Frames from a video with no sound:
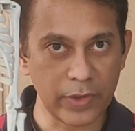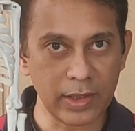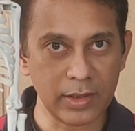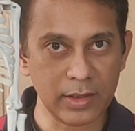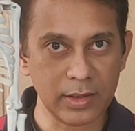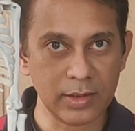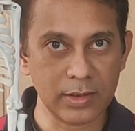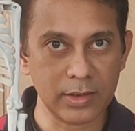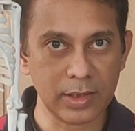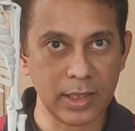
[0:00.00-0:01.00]
of it,
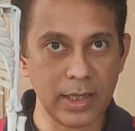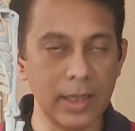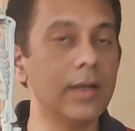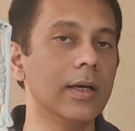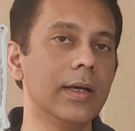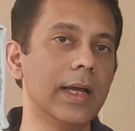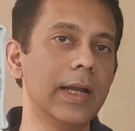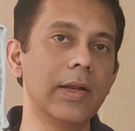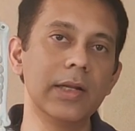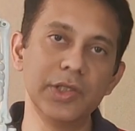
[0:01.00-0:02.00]

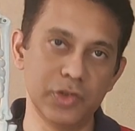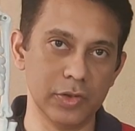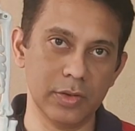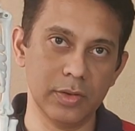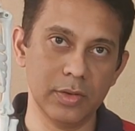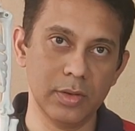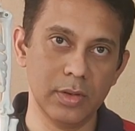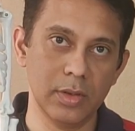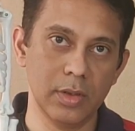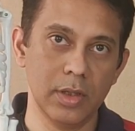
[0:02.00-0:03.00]
it will injure.
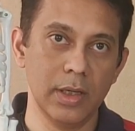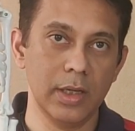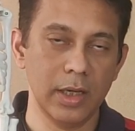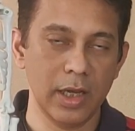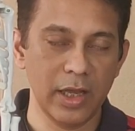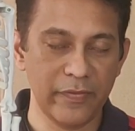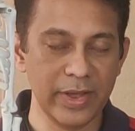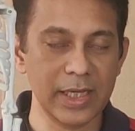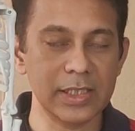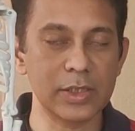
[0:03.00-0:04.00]
If
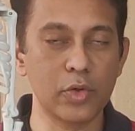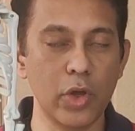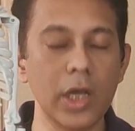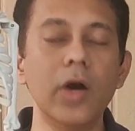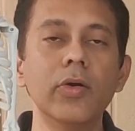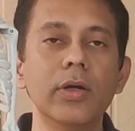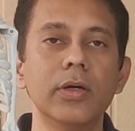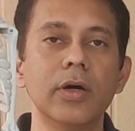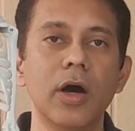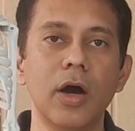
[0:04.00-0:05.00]
in case it's going out
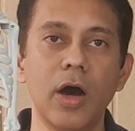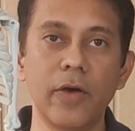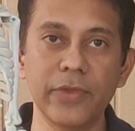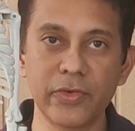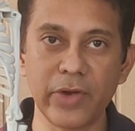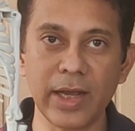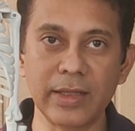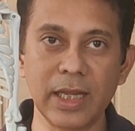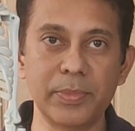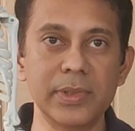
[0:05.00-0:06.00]
of the
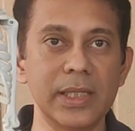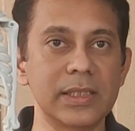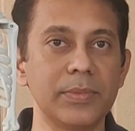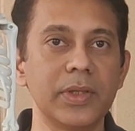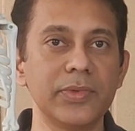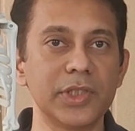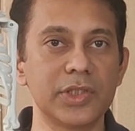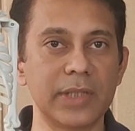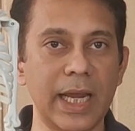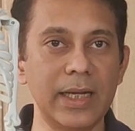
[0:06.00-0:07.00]
track, that means there's something which
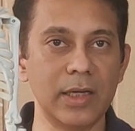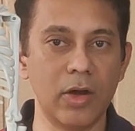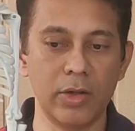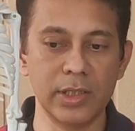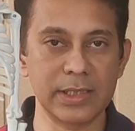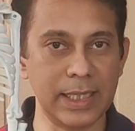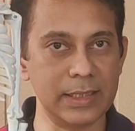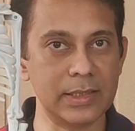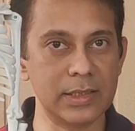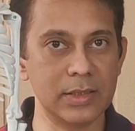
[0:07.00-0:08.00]
is tight on the
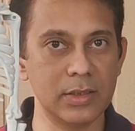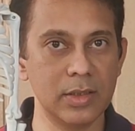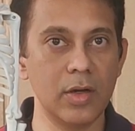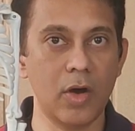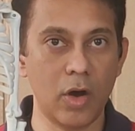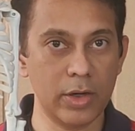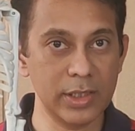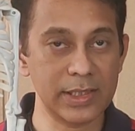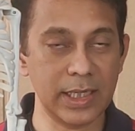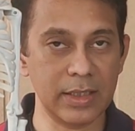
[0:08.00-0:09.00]
sides or
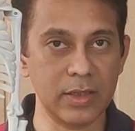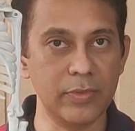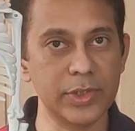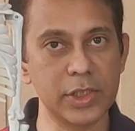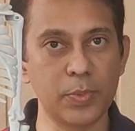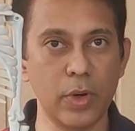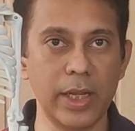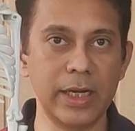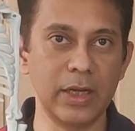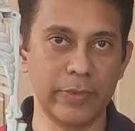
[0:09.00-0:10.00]
in the center which is
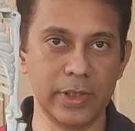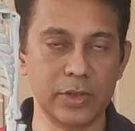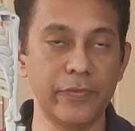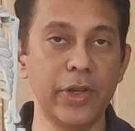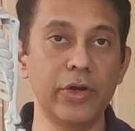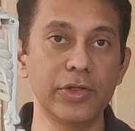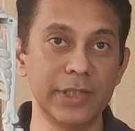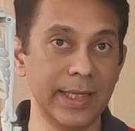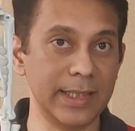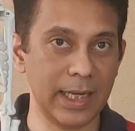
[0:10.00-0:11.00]
pulling it away. So we need to
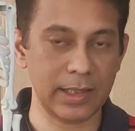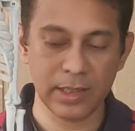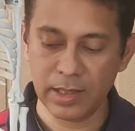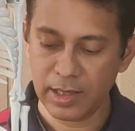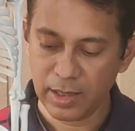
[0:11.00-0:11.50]
check that.